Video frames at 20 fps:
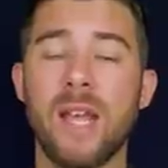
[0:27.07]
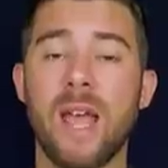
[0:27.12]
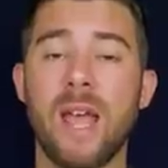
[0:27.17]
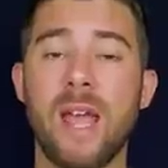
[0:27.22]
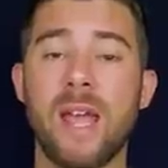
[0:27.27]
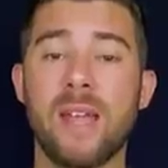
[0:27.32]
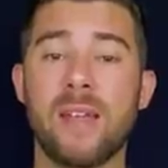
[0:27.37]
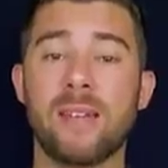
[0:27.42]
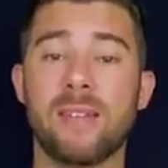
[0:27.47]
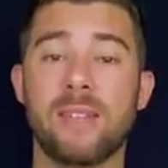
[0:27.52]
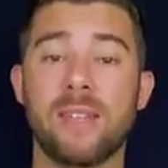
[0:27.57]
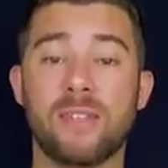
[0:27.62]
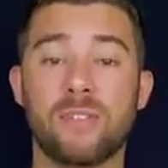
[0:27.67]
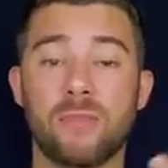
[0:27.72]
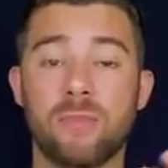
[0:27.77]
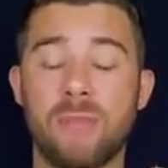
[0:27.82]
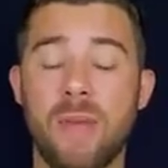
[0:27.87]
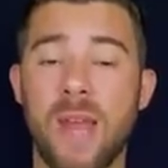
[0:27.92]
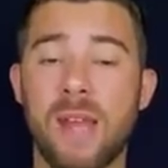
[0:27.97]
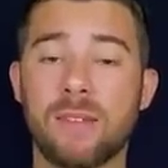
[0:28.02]
and that
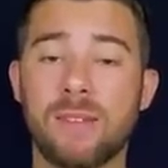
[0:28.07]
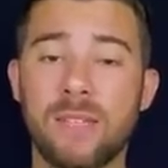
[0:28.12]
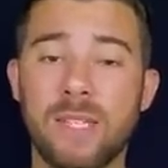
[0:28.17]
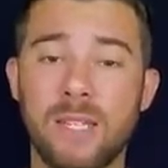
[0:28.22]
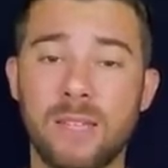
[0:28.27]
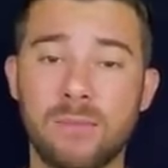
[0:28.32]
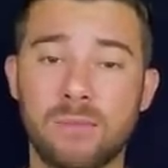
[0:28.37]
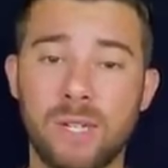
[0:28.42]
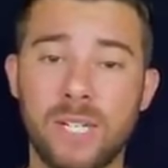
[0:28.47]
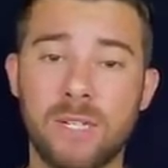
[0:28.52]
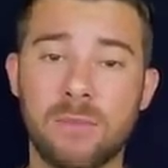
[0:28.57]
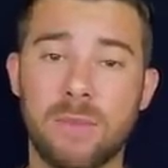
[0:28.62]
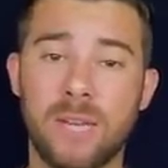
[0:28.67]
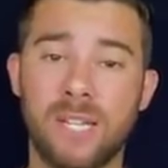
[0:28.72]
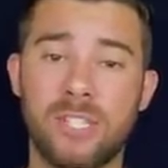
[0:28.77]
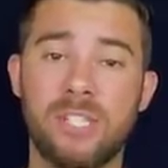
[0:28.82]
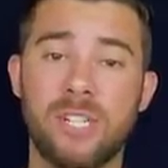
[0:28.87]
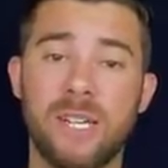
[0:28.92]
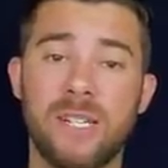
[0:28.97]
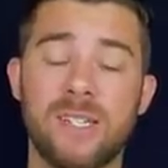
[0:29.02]
dramatically increase my
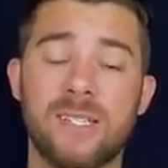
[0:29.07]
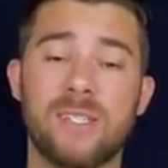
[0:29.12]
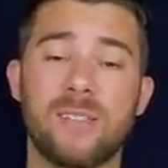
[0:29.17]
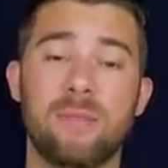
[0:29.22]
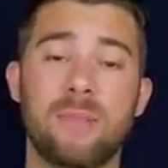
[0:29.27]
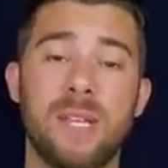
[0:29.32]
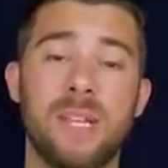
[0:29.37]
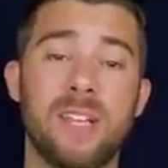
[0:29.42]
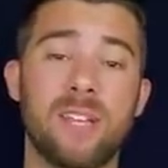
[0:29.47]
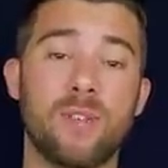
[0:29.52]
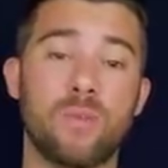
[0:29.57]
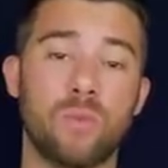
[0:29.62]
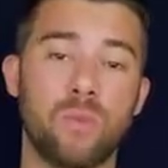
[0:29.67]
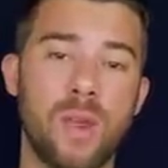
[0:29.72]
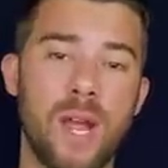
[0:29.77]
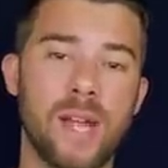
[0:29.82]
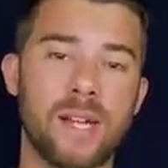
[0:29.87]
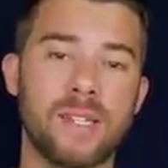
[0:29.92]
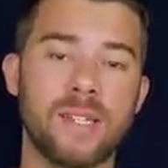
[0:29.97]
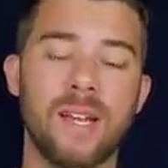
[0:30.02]
chances of being
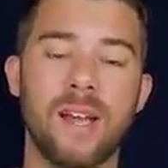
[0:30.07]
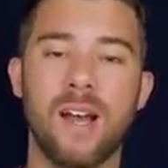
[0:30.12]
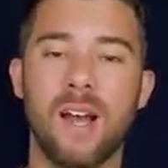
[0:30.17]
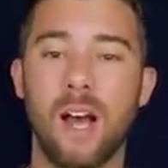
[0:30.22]
correct